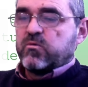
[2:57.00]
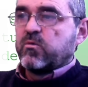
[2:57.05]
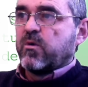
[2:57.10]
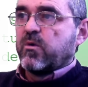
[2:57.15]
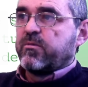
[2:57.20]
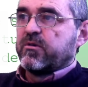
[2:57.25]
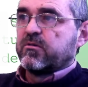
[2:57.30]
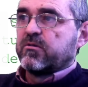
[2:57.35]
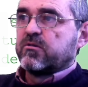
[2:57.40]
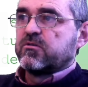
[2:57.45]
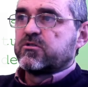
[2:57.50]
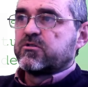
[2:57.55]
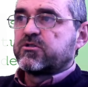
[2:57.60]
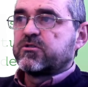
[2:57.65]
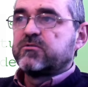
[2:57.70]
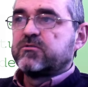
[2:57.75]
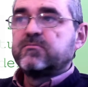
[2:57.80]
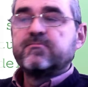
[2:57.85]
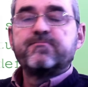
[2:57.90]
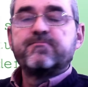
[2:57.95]
We will
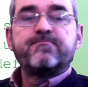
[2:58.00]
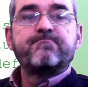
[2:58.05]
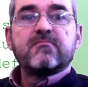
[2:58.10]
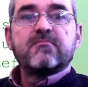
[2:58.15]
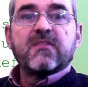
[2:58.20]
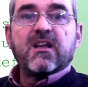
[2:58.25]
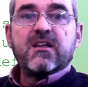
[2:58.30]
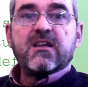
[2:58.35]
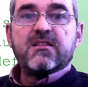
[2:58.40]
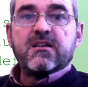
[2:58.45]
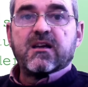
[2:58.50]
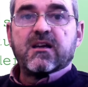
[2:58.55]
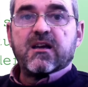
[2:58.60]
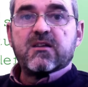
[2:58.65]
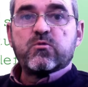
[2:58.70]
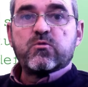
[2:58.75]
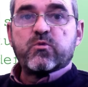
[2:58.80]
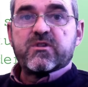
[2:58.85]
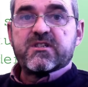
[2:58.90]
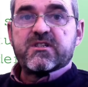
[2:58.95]
also
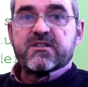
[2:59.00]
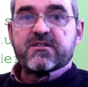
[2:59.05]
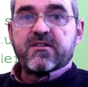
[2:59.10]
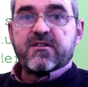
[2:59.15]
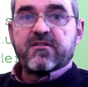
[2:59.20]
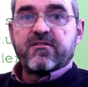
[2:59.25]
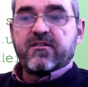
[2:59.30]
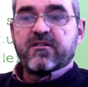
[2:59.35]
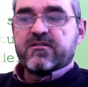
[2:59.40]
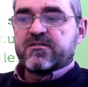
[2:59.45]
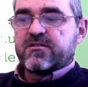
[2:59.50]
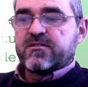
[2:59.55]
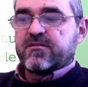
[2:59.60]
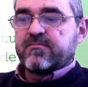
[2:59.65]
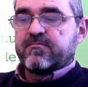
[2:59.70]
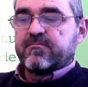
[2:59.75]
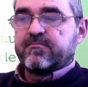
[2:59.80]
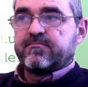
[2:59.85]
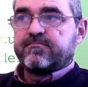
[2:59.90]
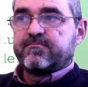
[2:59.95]
indicate which is the thrust,